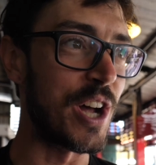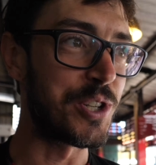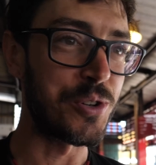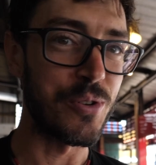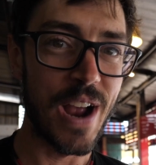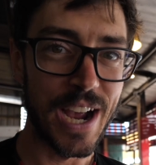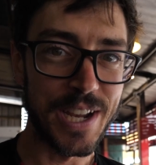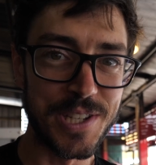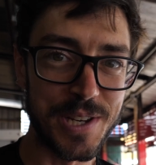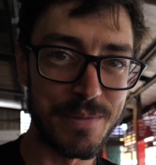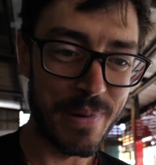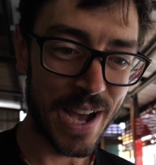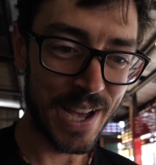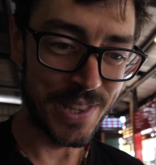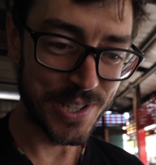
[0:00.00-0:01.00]
attracted
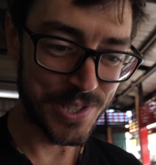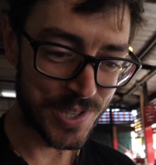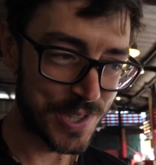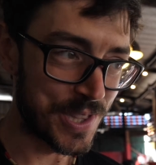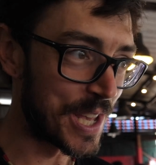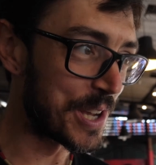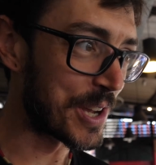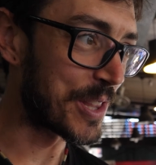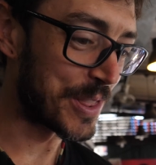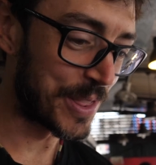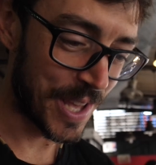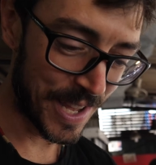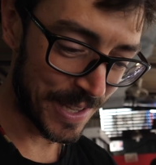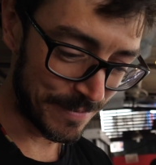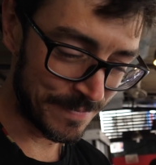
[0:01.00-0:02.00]
by this thing.
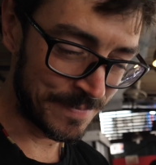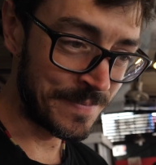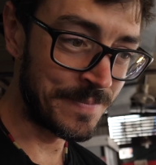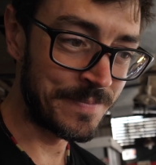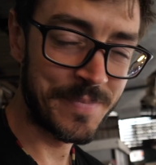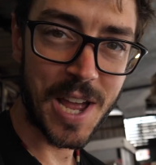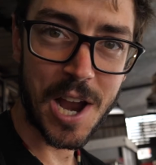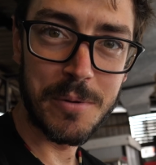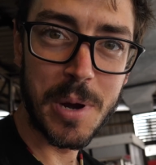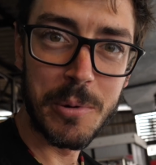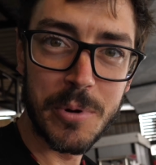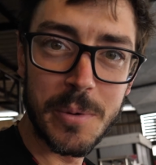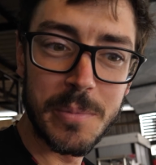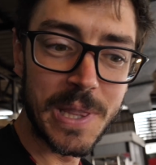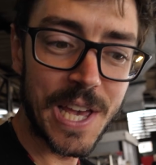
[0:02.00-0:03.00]
I
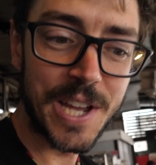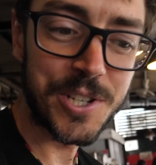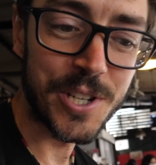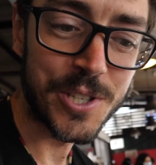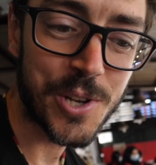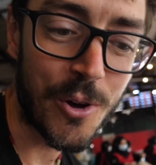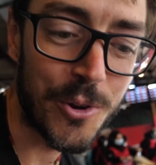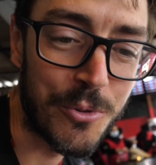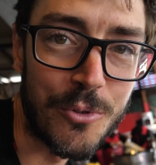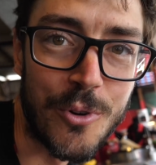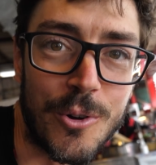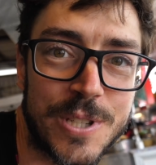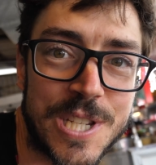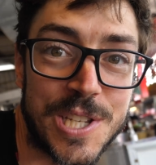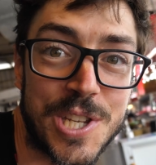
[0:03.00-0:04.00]
remember in Malaysia it's called a
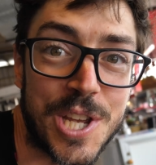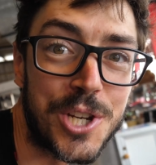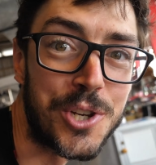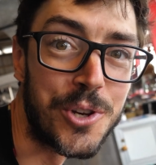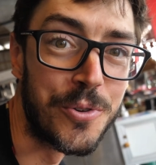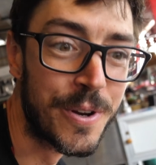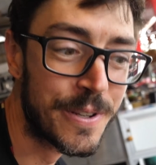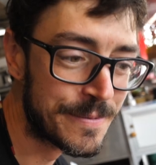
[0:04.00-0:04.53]
roti tissue.